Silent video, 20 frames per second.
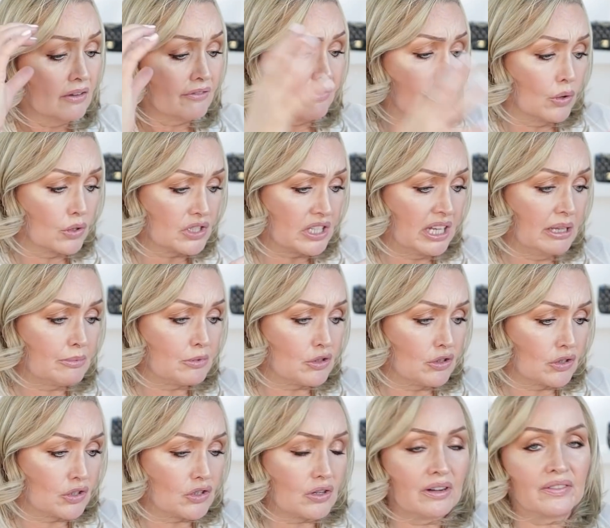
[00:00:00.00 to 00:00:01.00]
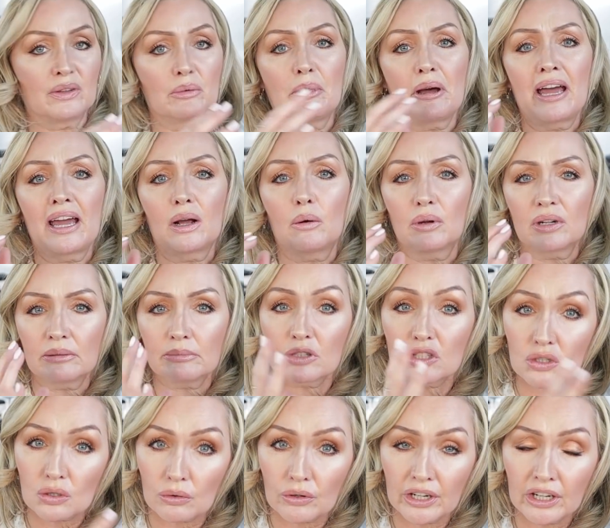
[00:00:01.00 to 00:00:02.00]
to keep structure of the bag when I'm
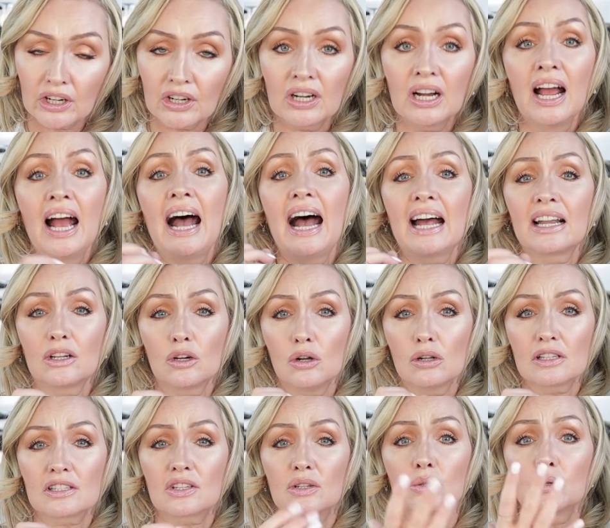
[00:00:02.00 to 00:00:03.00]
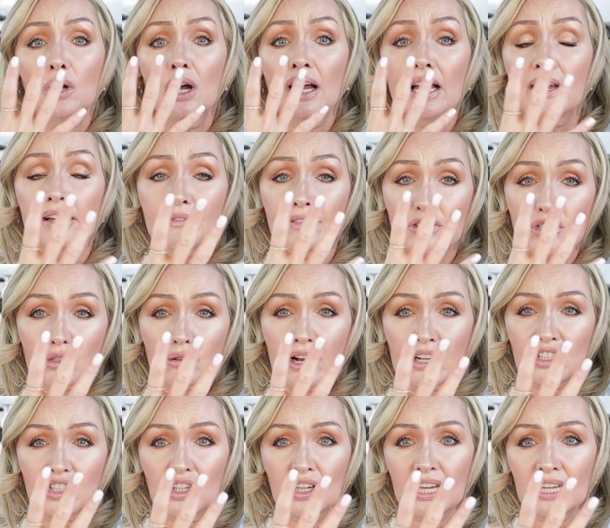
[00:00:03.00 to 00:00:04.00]
storing her, and also for
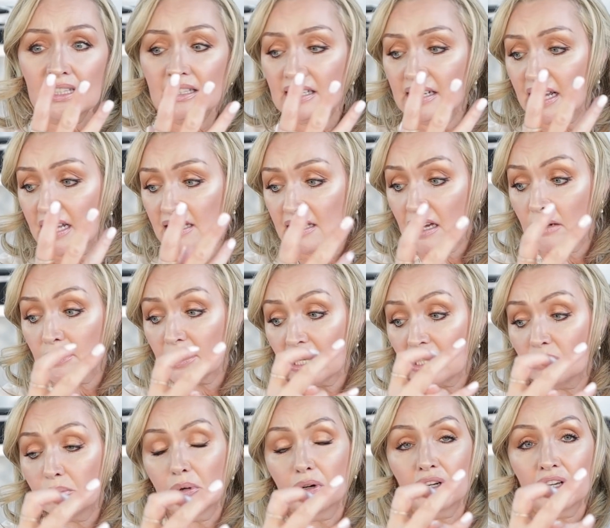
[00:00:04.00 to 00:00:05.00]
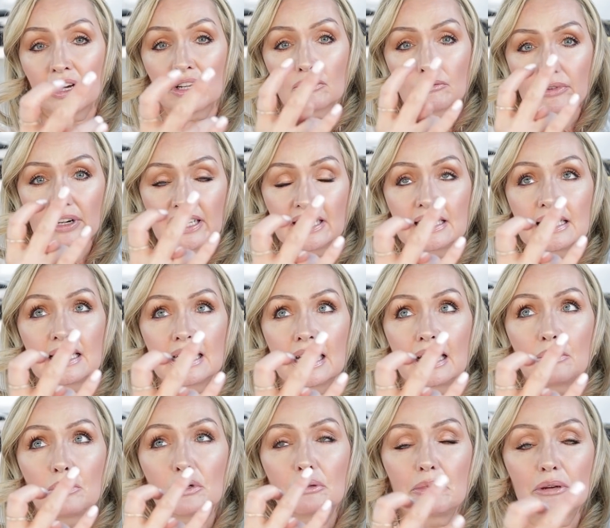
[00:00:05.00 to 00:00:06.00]
scratching against nails. I was actually putting on a ring
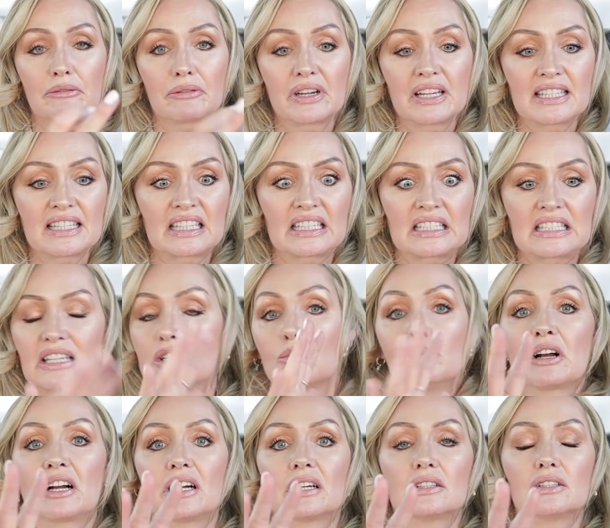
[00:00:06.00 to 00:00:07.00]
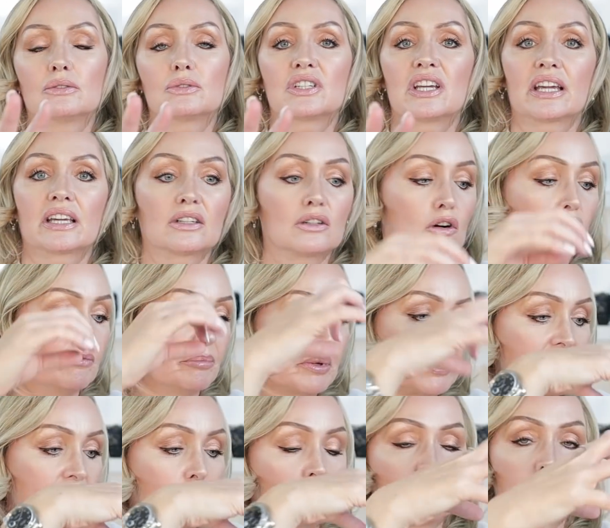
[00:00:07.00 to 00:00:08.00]
today, one of my rings, and I said, oh my god, no, take it off,
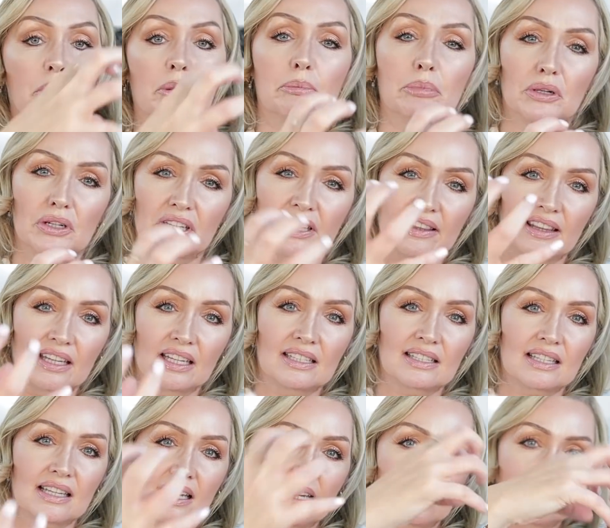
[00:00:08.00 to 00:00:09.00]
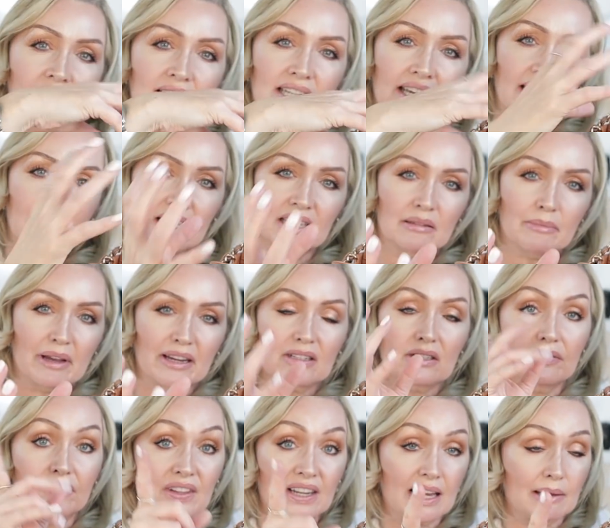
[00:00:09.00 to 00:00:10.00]
because I'm going to be putting things in and taking them out
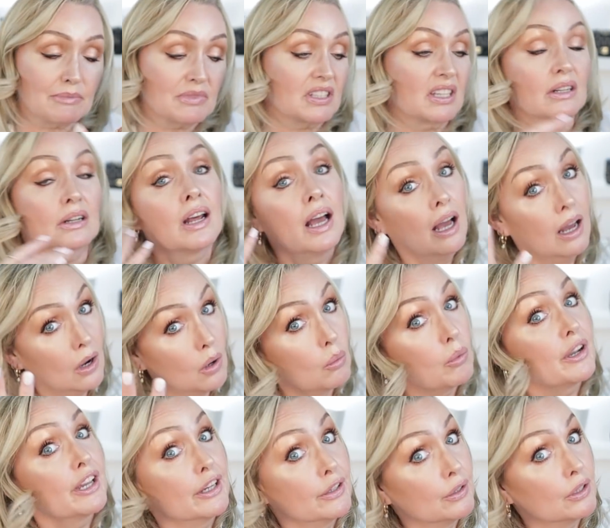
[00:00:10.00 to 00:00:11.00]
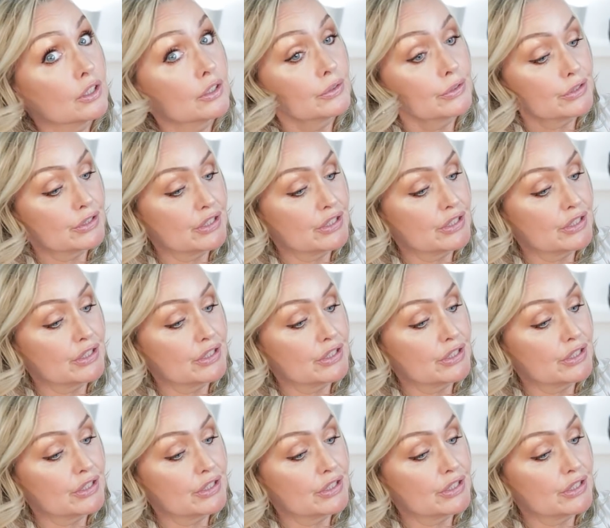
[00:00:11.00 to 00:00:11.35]
of the lambskin. We all know